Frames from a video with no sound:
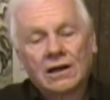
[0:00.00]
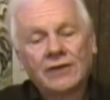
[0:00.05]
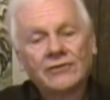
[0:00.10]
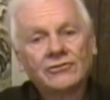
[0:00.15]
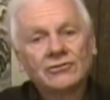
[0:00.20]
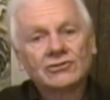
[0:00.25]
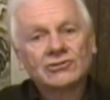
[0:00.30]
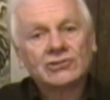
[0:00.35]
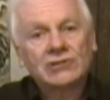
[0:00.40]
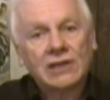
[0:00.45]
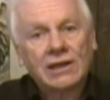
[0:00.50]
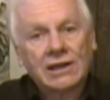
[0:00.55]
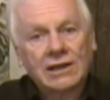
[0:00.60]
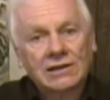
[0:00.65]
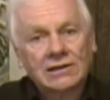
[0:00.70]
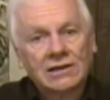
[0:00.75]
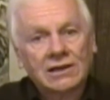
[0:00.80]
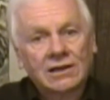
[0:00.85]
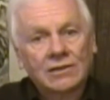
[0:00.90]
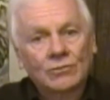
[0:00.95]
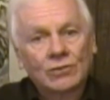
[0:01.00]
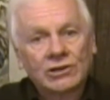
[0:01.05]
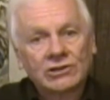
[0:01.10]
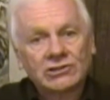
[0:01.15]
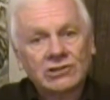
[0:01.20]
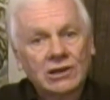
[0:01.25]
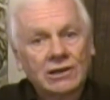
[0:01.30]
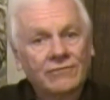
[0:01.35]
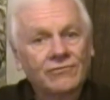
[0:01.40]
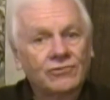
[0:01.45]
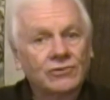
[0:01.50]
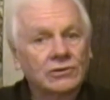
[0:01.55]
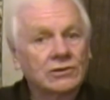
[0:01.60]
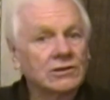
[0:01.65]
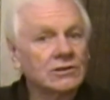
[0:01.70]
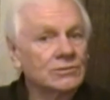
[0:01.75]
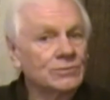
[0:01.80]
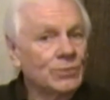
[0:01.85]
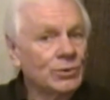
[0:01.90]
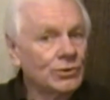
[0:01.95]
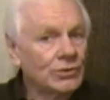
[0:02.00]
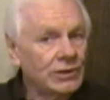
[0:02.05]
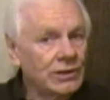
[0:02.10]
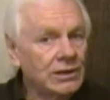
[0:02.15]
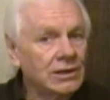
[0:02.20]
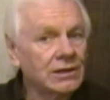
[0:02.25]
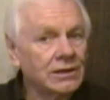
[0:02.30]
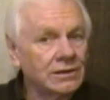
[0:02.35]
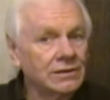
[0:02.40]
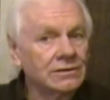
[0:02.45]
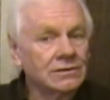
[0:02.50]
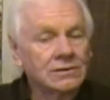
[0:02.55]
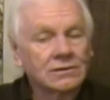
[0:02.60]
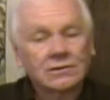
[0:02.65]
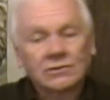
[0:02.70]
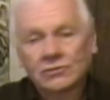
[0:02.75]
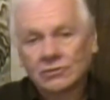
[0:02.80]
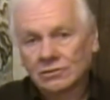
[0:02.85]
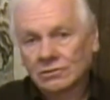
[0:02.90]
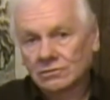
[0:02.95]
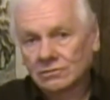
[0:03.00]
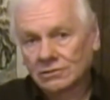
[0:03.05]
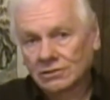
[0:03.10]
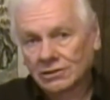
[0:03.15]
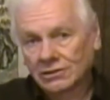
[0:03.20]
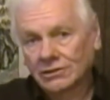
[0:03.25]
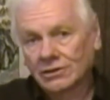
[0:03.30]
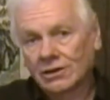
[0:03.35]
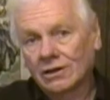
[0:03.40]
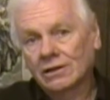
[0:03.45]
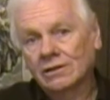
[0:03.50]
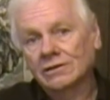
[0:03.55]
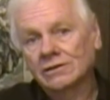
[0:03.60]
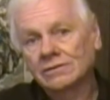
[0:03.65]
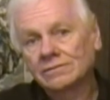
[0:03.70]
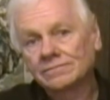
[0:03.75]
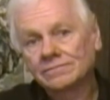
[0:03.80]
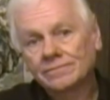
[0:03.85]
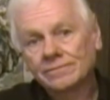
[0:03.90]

understand how much effort is put in to earn a dollar.